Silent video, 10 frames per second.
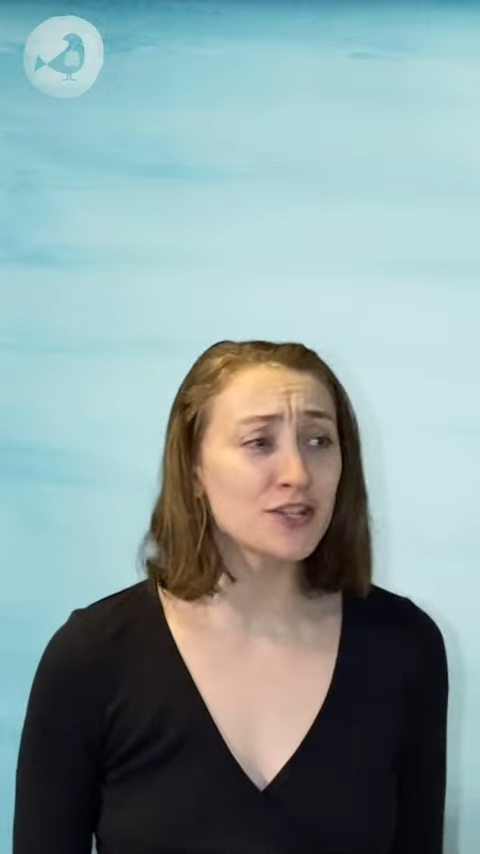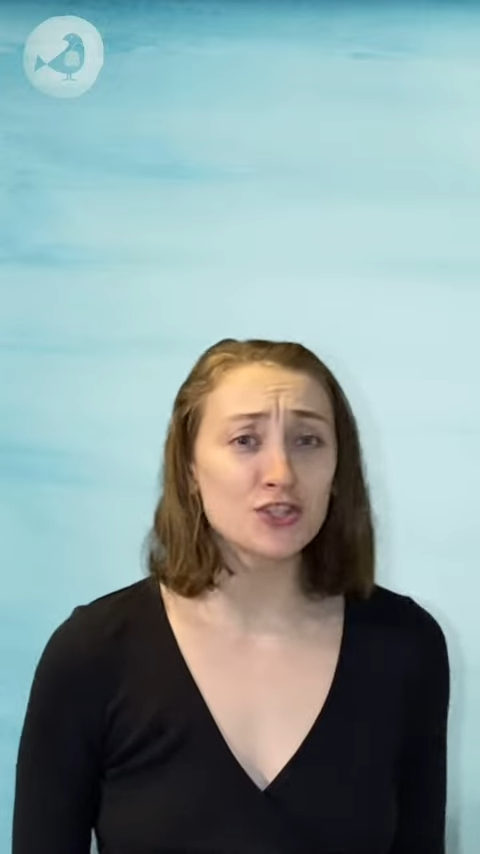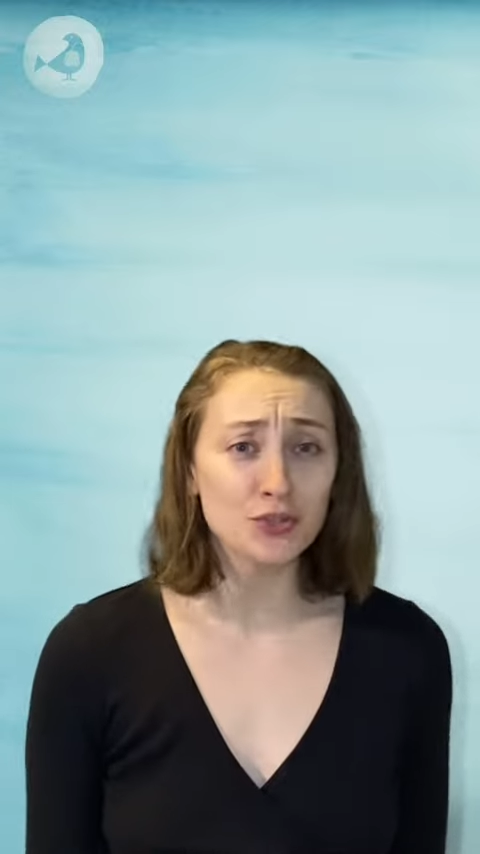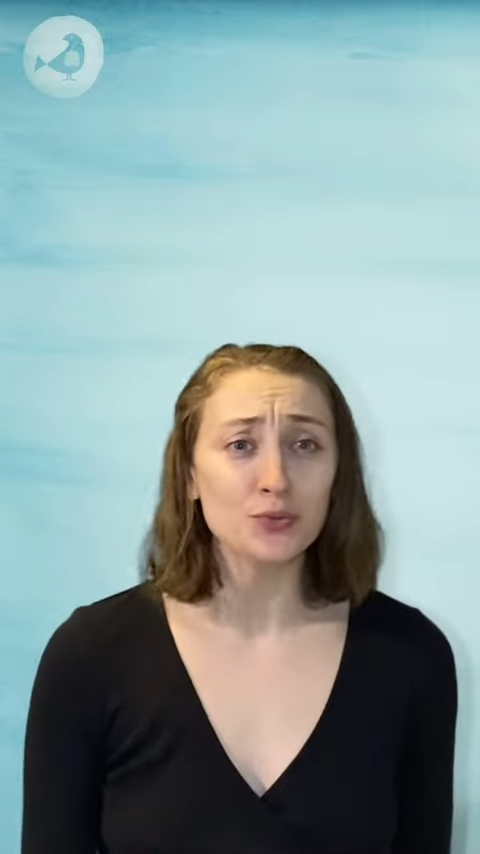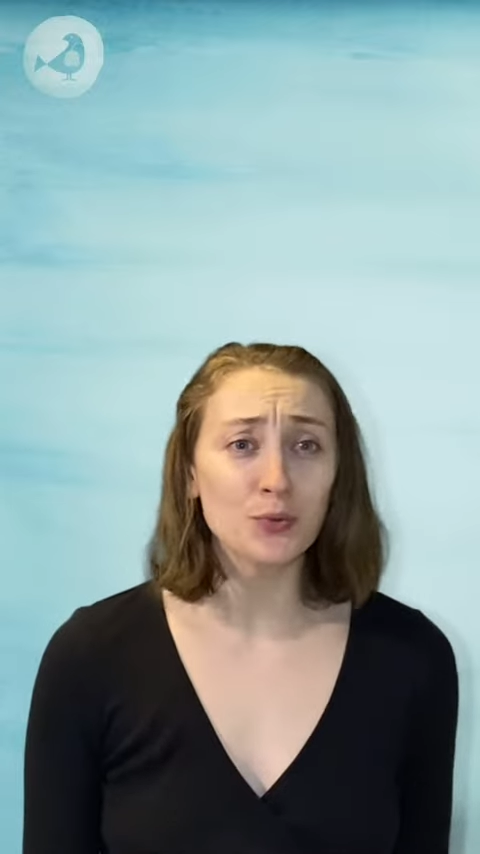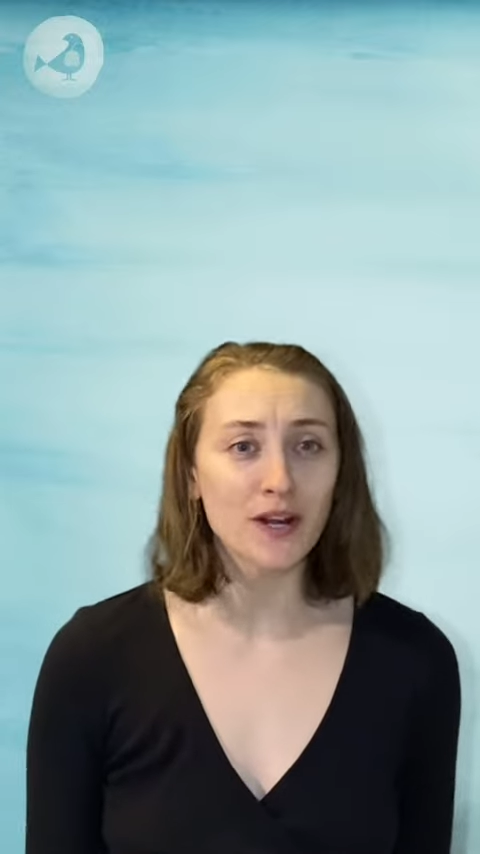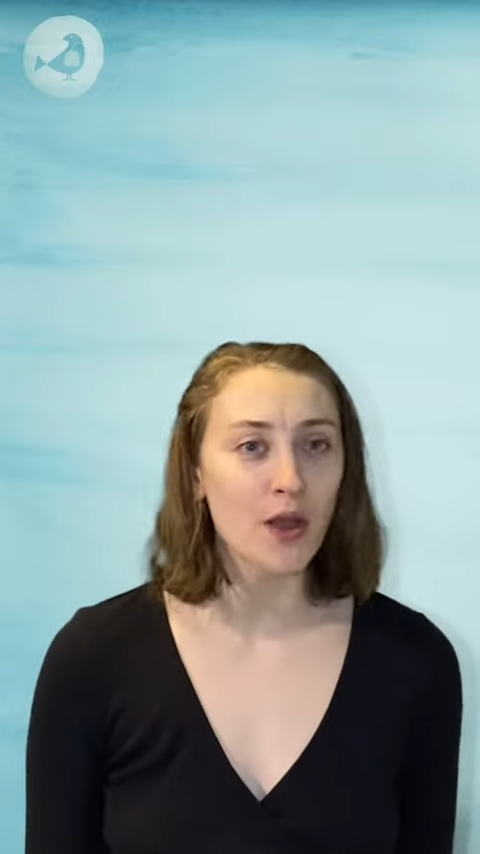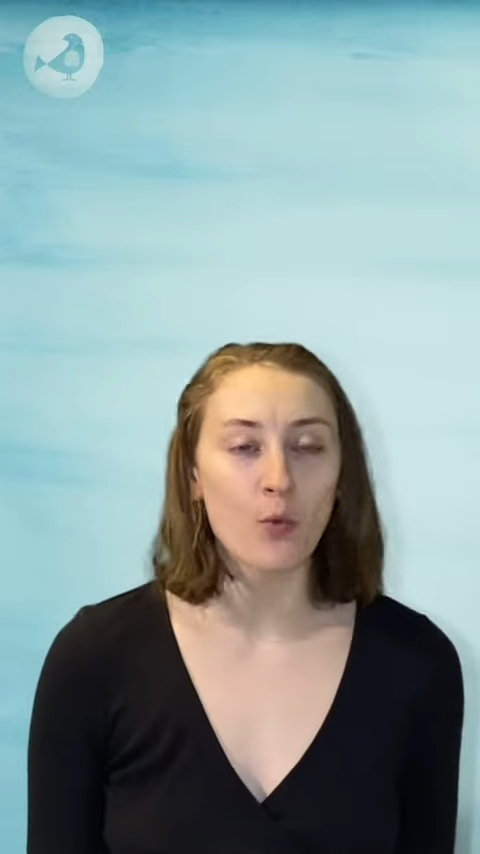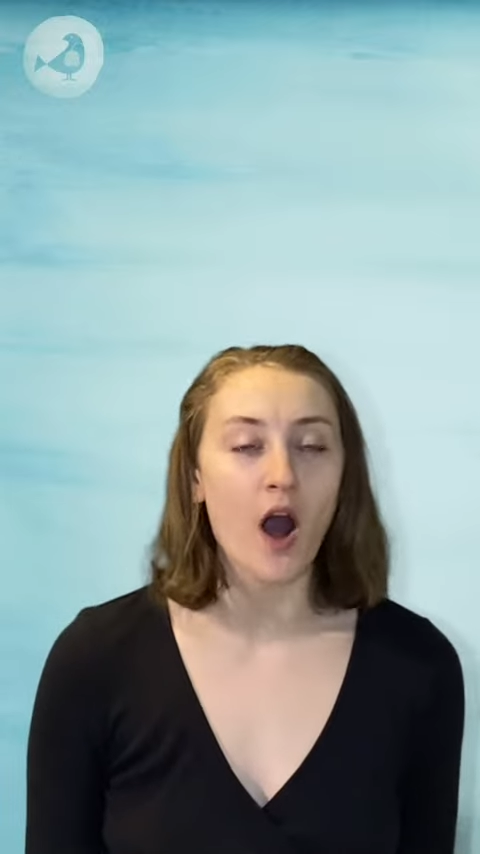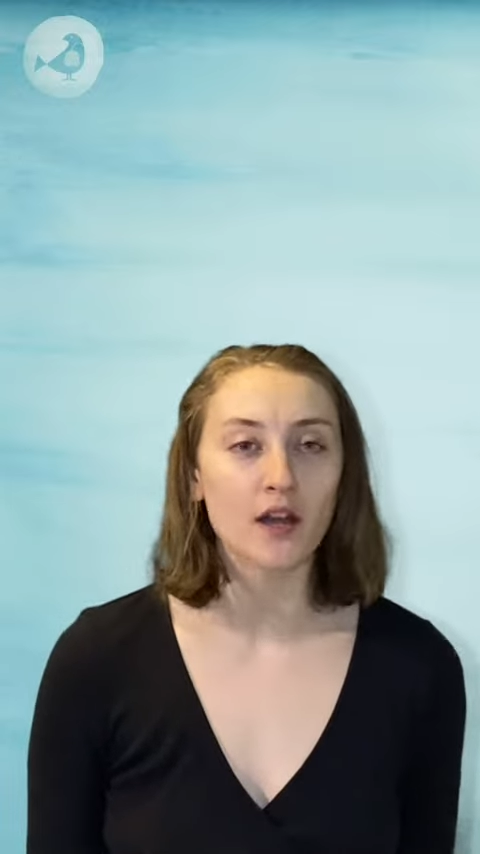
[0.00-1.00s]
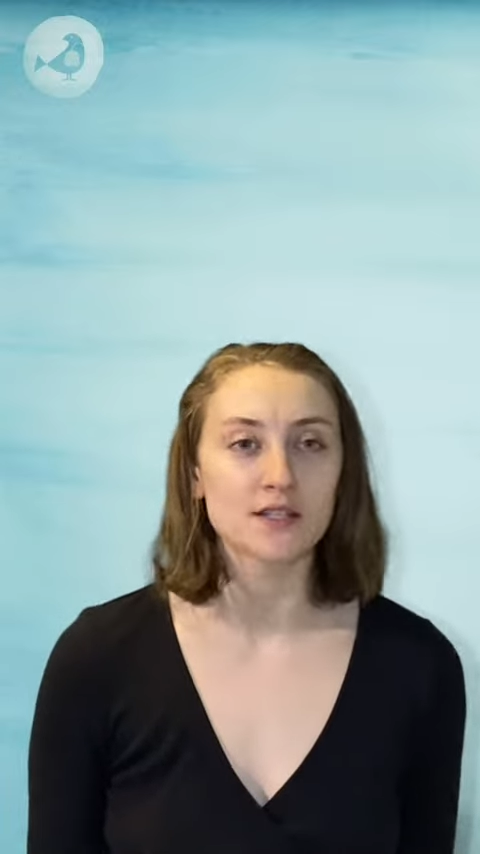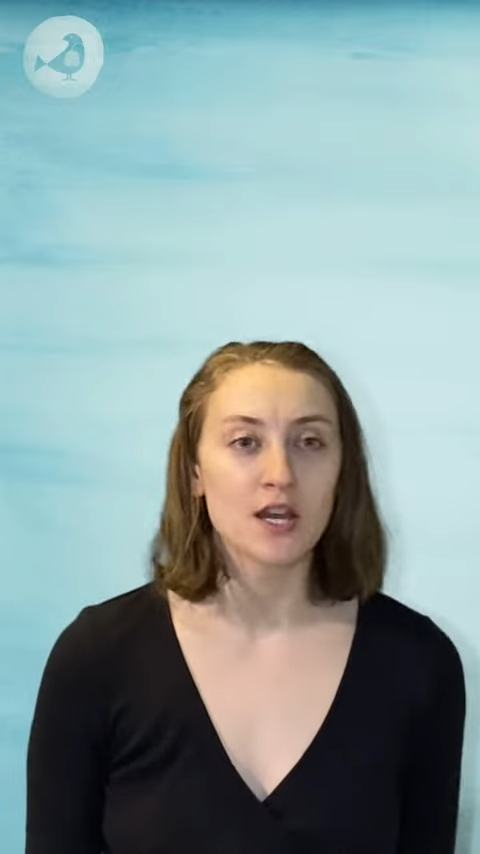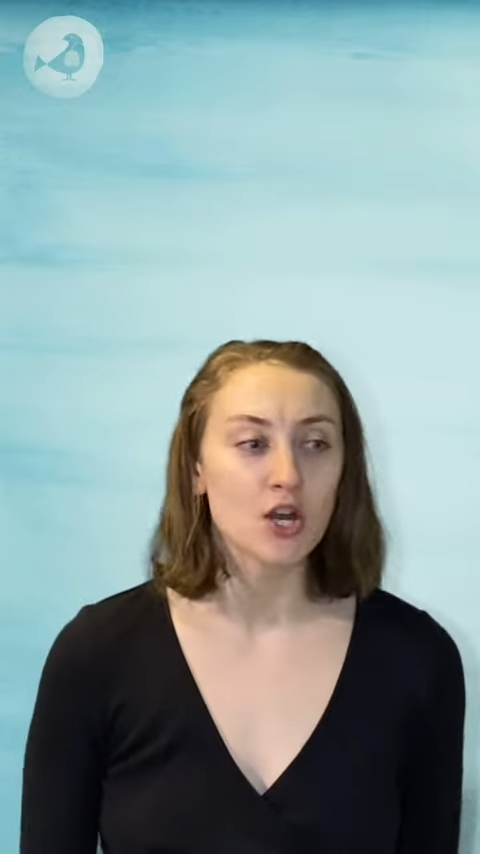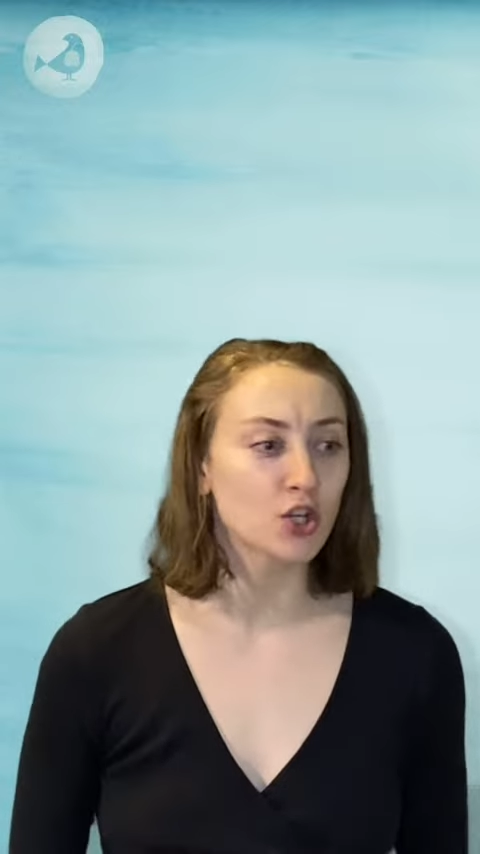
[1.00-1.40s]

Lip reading: to do what I want,